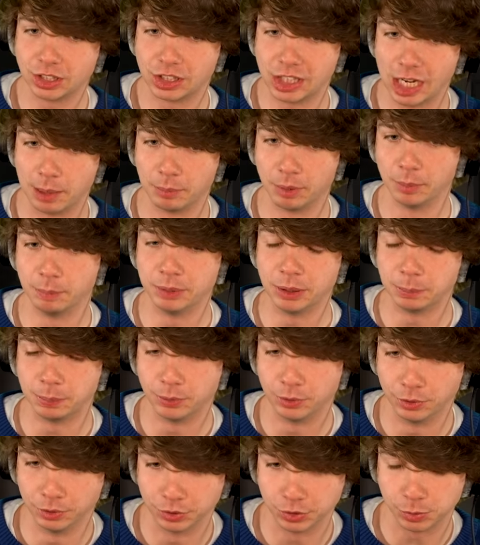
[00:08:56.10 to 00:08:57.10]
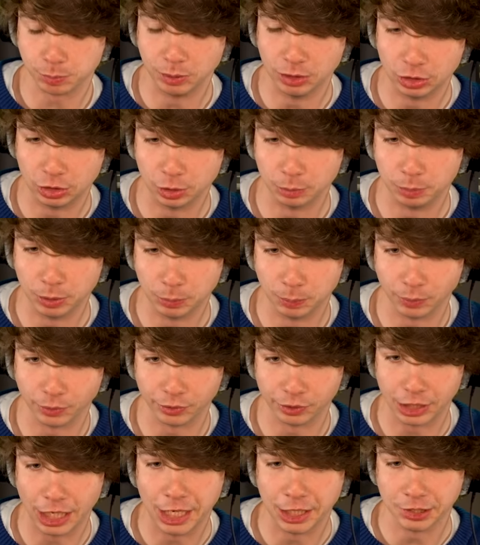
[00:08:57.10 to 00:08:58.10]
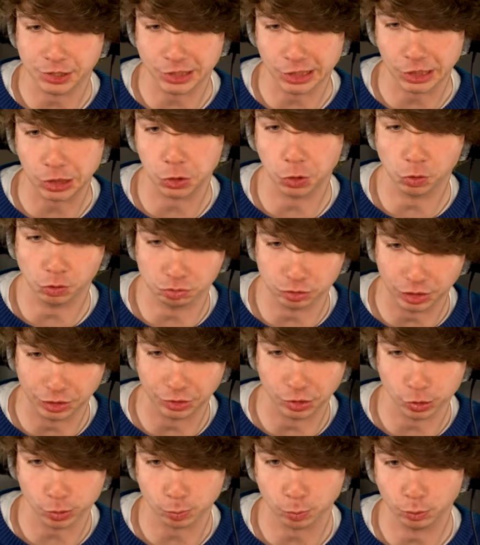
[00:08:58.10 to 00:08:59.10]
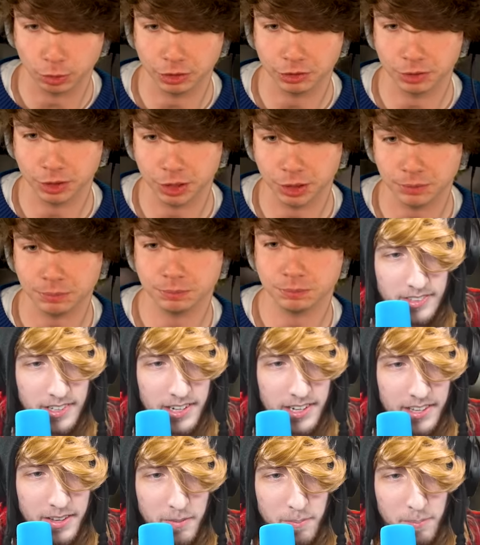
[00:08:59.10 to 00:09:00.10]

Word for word: the camera people and the speaker people are kind of taking over at this point, right? Yeah, they're